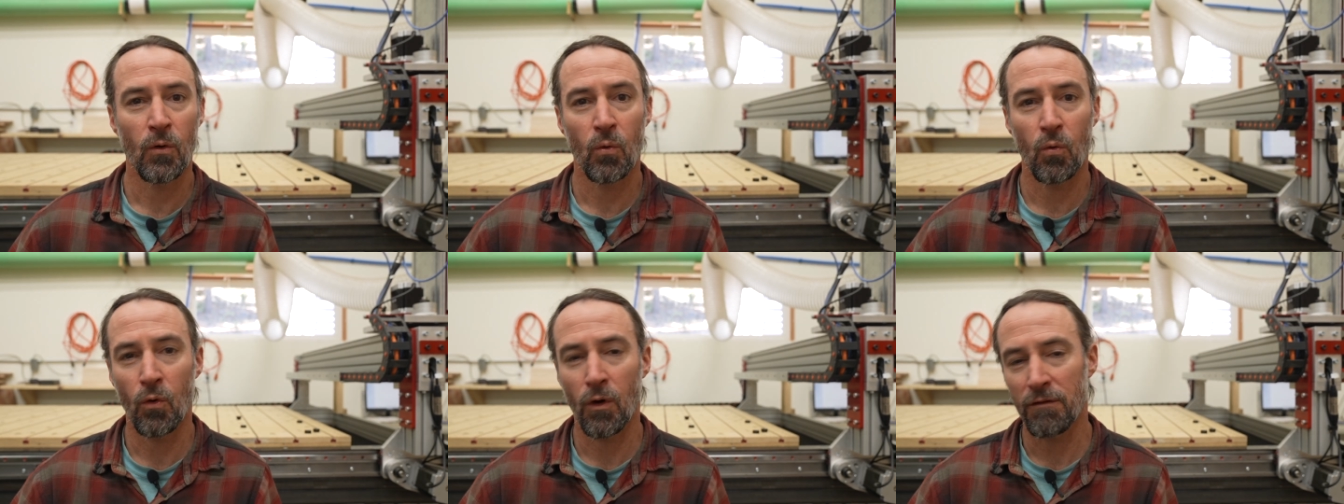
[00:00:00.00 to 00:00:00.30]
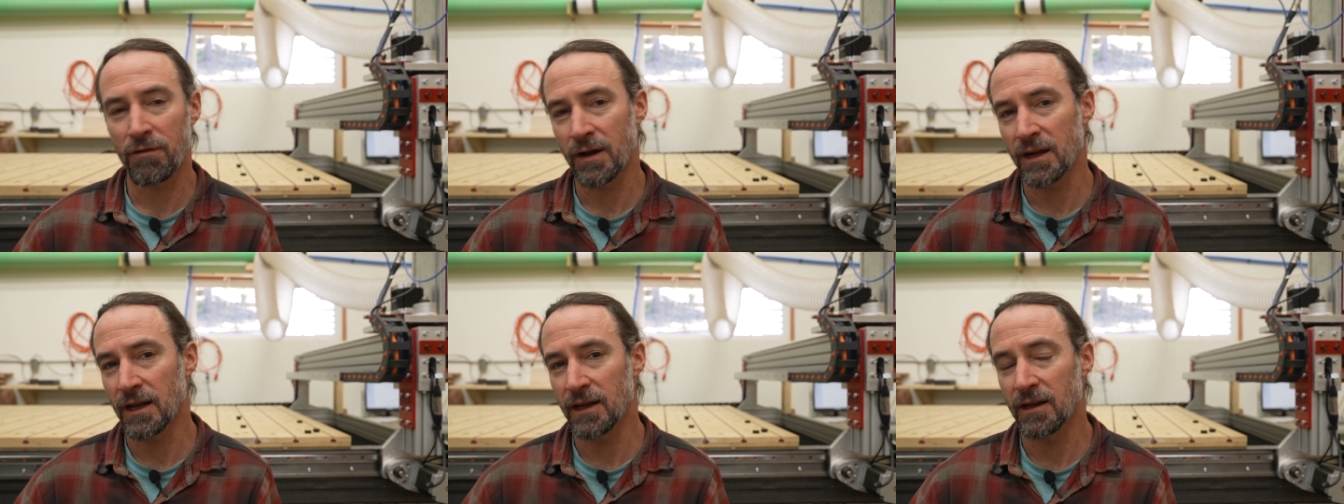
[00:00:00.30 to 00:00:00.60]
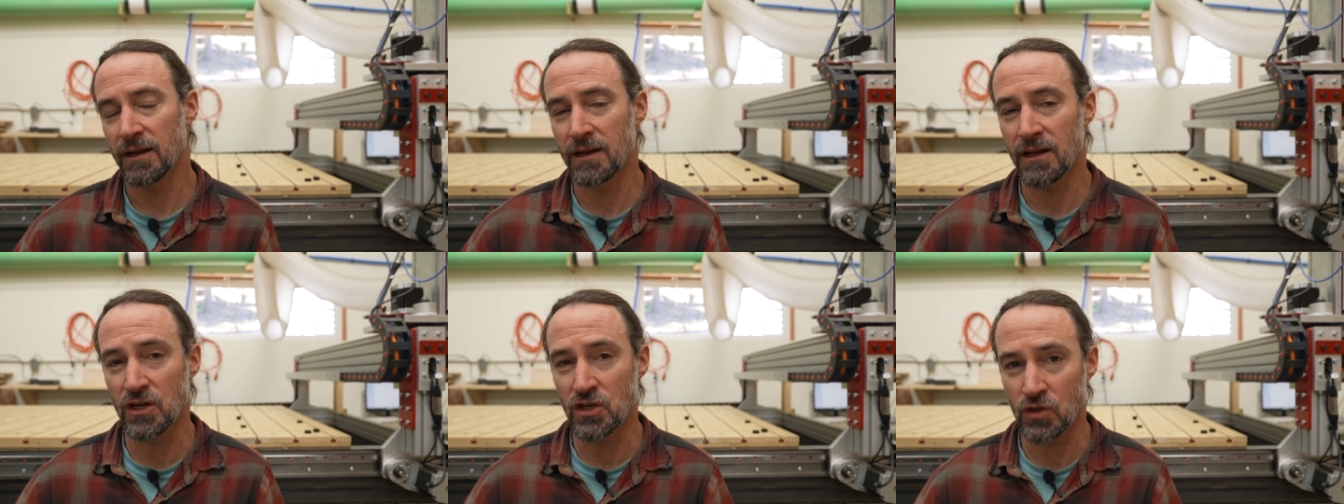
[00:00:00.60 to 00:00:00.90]
or if I need
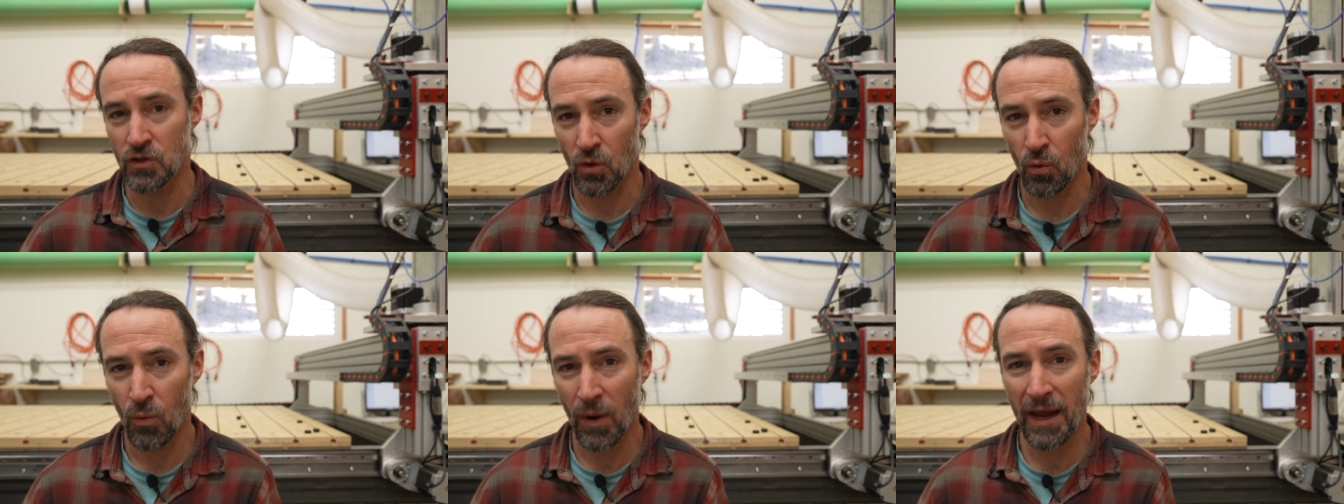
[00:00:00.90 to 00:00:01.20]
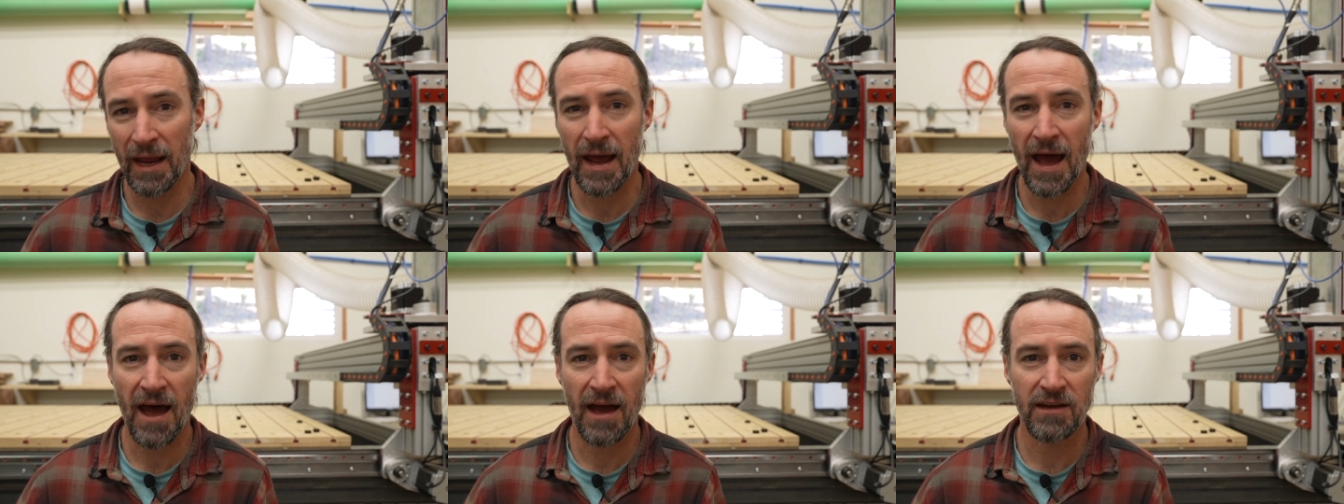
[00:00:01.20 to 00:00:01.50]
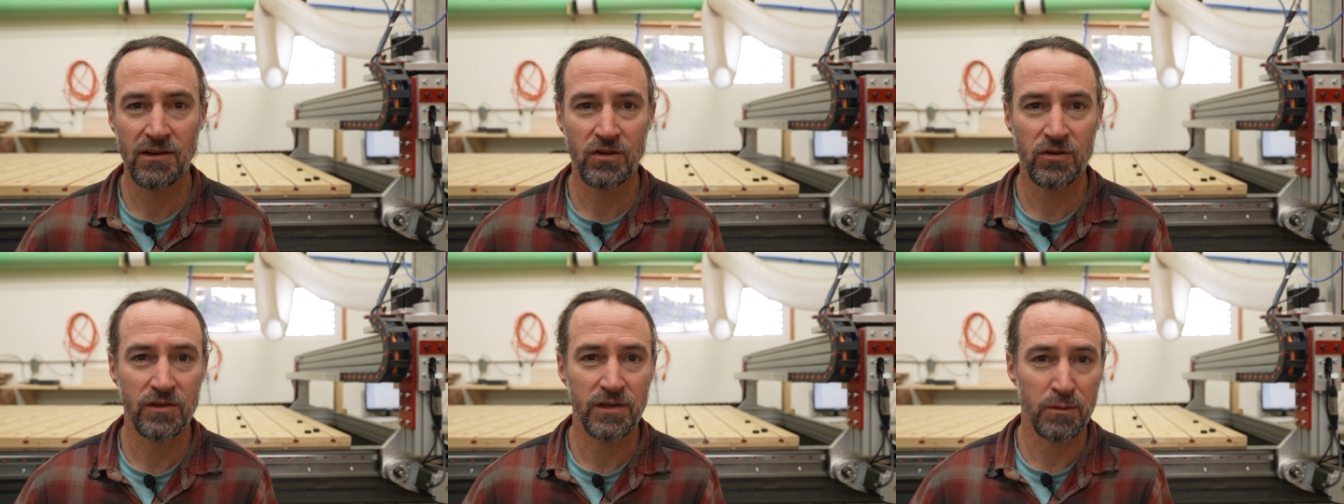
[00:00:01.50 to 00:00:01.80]
additional weight
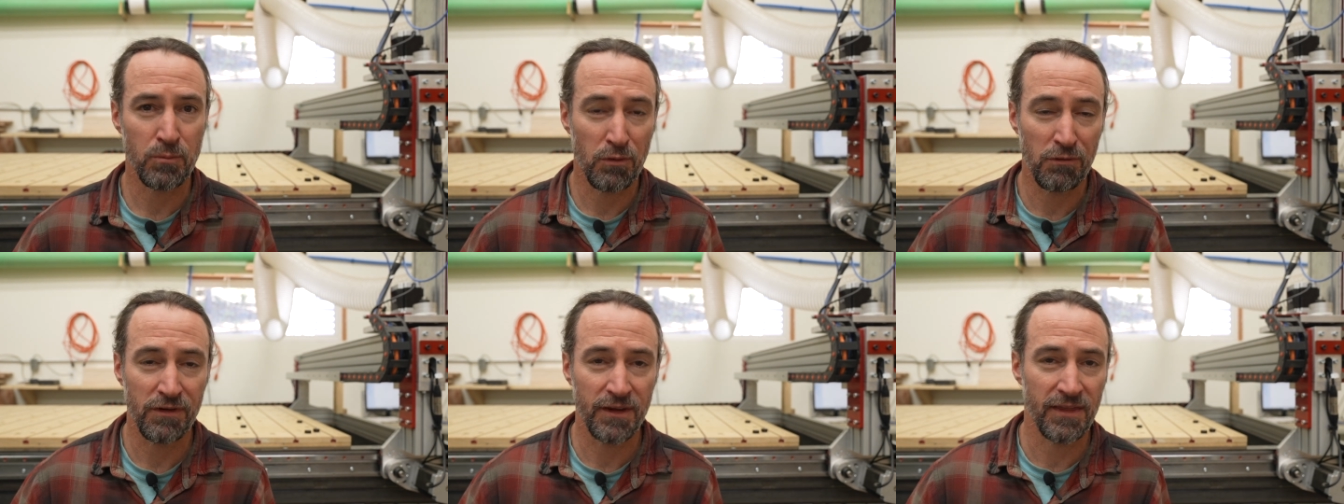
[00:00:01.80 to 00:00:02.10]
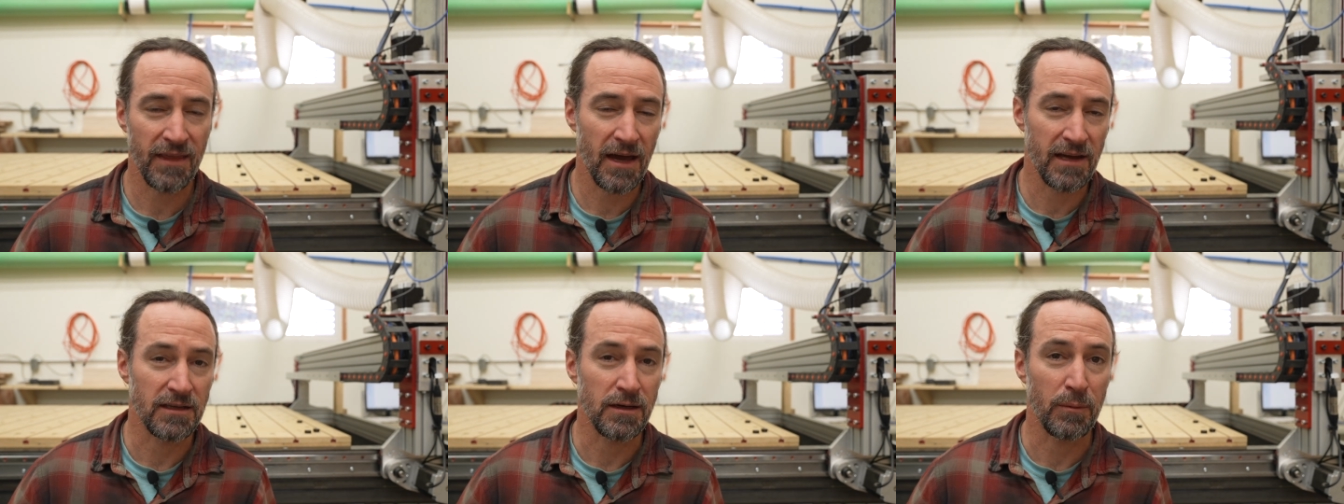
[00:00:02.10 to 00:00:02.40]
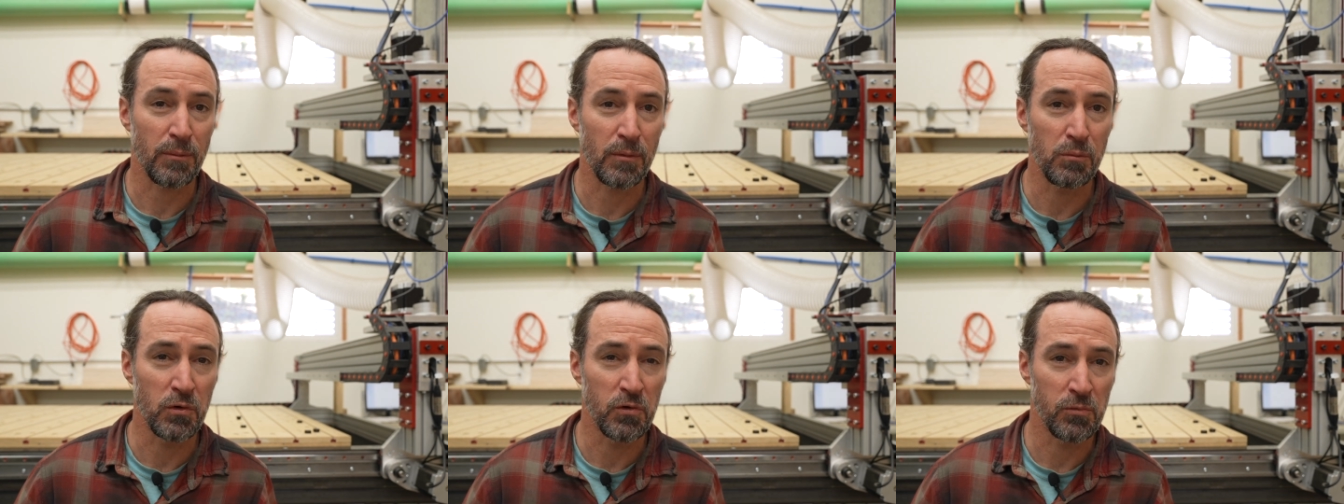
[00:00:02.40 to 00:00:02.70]
added to it to prevent that
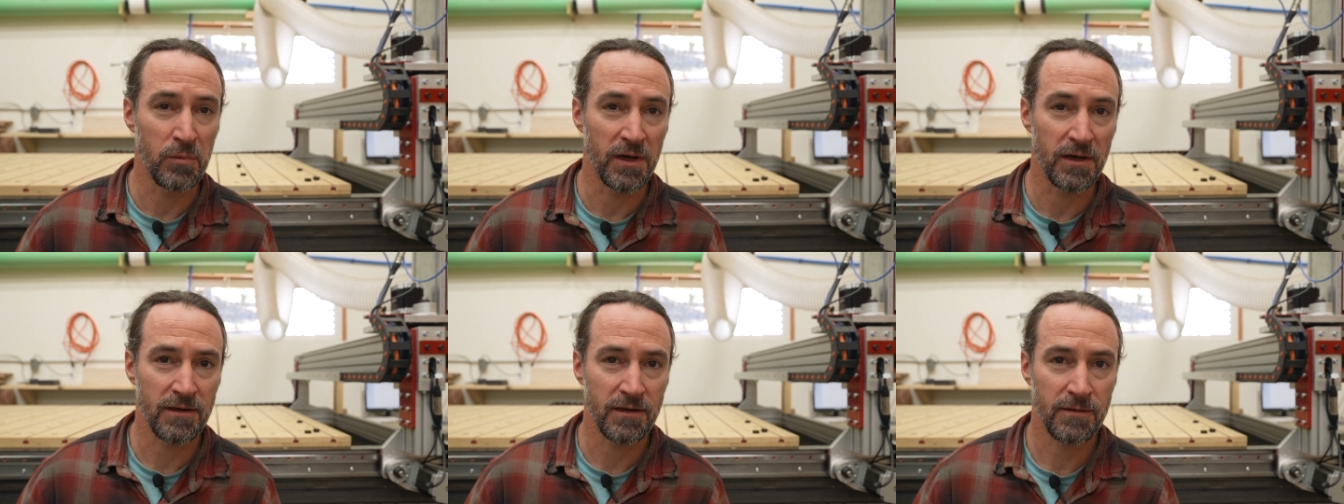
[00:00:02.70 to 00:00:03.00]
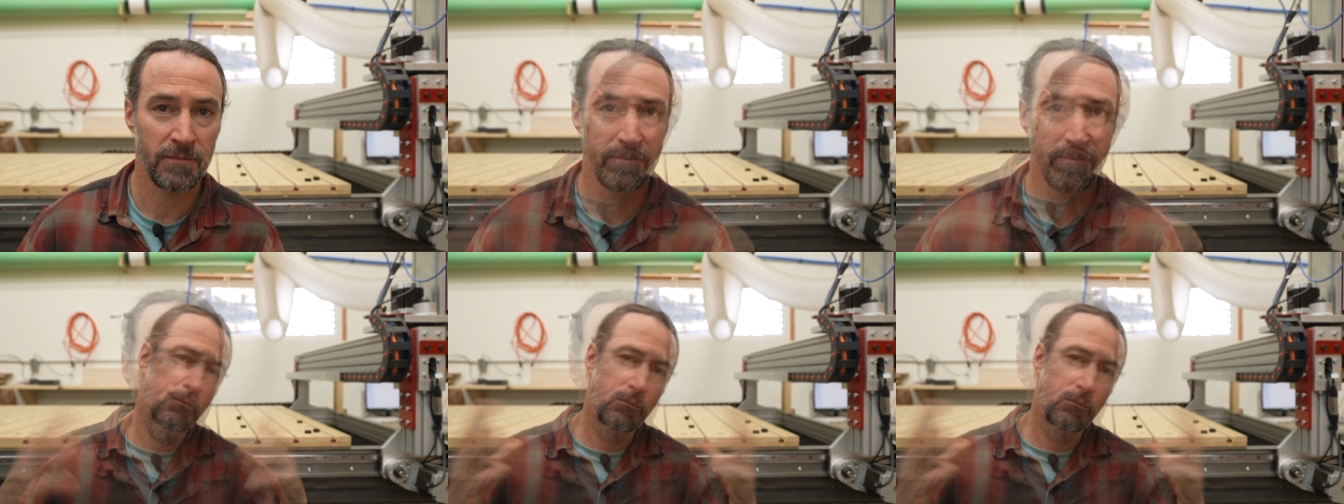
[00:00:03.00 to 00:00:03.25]
type of movement.